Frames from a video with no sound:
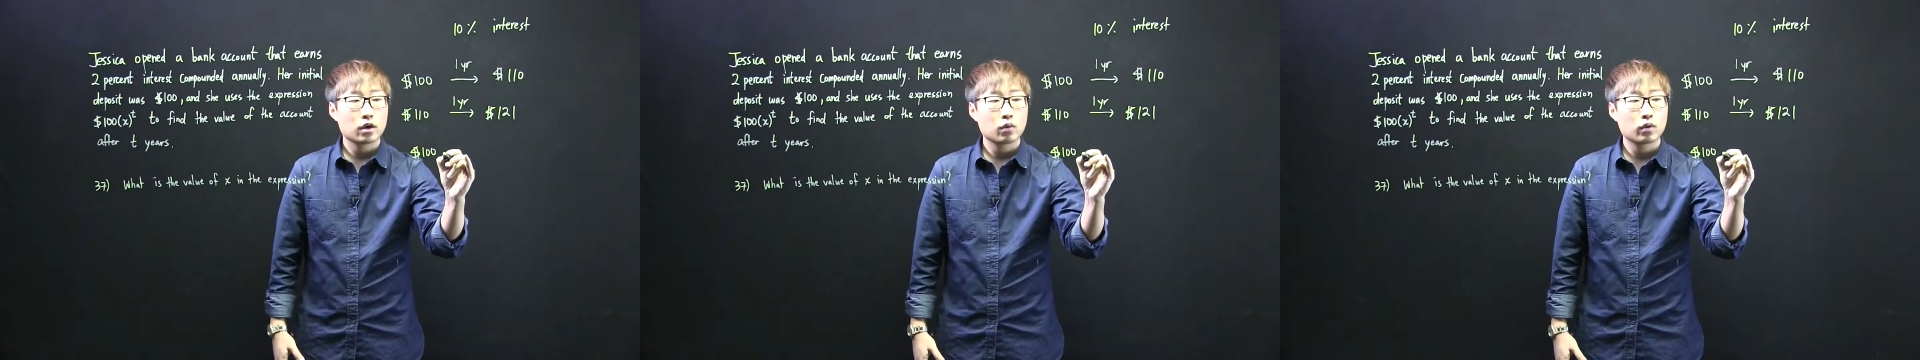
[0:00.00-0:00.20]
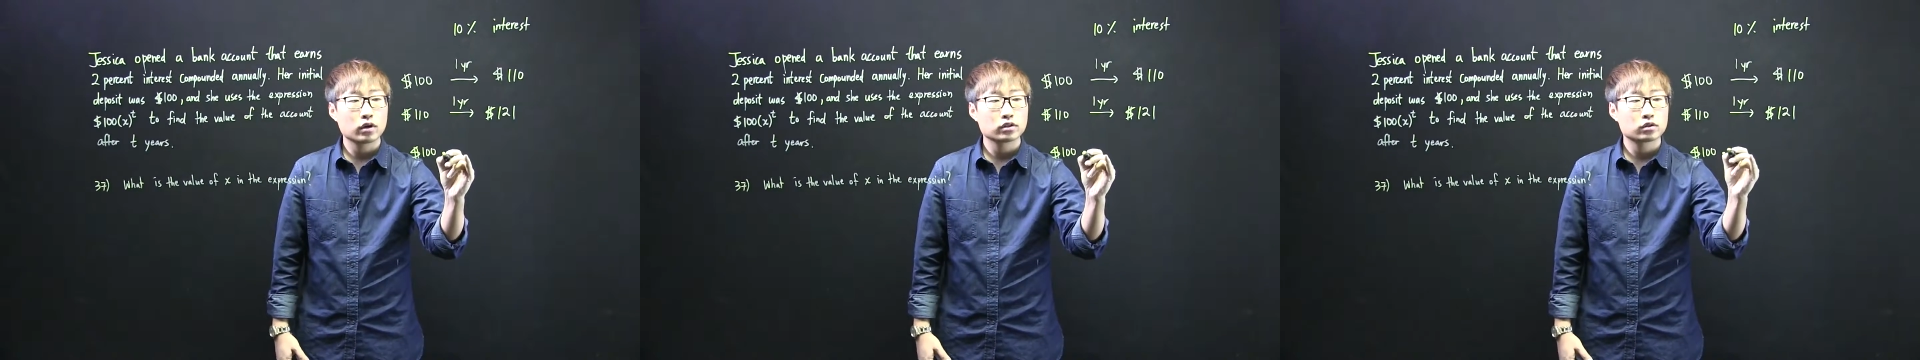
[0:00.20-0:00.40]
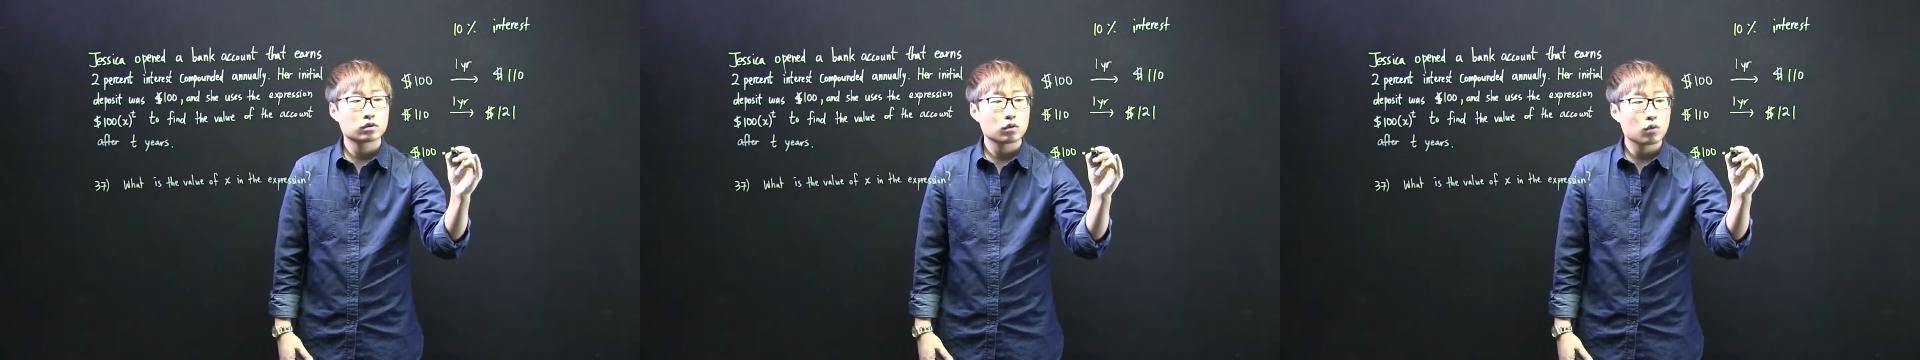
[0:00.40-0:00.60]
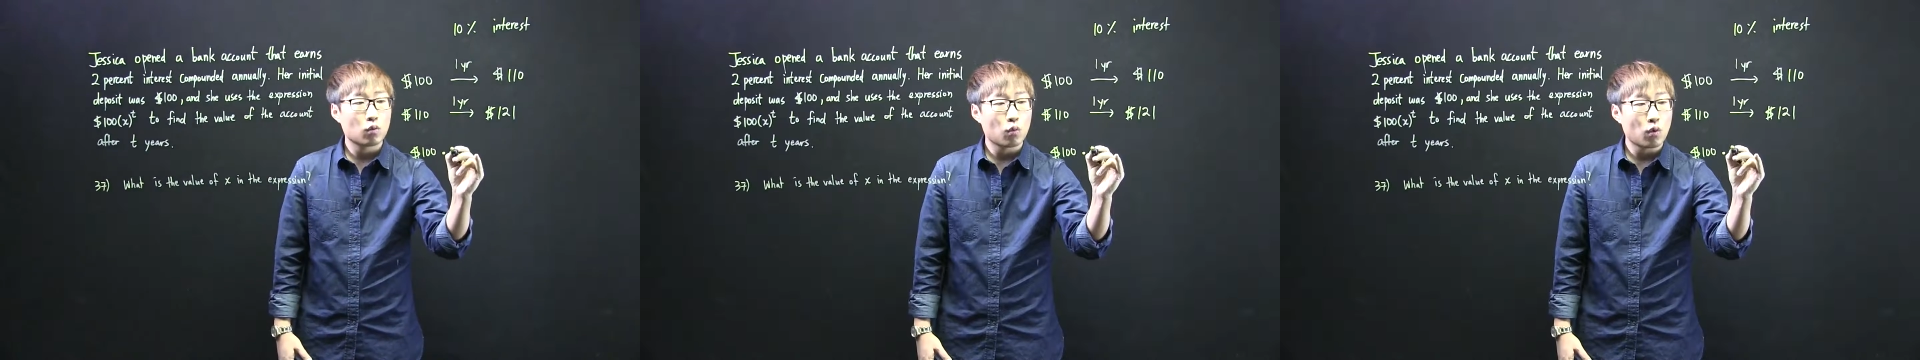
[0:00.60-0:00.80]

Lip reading: it was